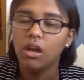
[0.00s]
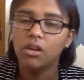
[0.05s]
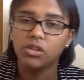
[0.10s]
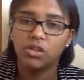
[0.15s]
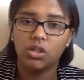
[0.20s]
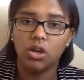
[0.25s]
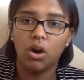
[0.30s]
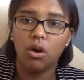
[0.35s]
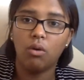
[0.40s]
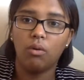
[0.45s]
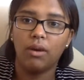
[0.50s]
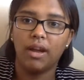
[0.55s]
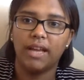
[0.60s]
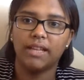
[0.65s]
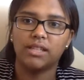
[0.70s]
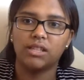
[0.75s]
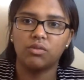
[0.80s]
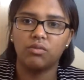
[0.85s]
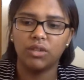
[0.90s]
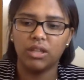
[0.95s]
So
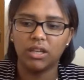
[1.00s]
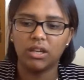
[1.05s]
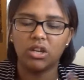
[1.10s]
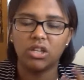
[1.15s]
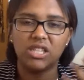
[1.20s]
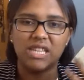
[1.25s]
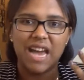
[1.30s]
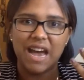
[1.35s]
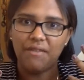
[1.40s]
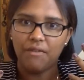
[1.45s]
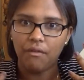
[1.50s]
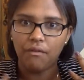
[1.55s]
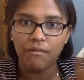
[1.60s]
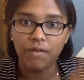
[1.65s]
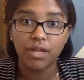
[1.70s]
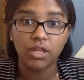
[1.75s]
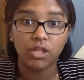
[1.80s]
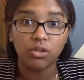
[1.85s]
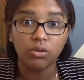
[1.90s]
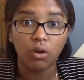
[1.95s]
it's really good to have a
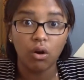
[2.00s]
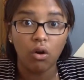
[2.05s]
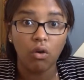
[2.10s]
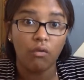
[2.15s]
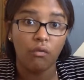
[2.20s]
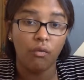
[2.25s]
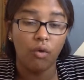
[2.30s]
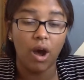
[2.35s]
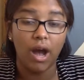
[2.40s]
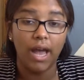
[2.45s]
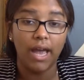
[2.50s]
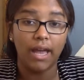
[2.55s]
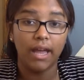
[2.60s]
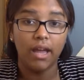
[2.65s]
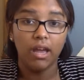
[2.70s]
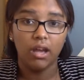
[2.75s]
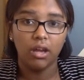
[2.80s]
visual of what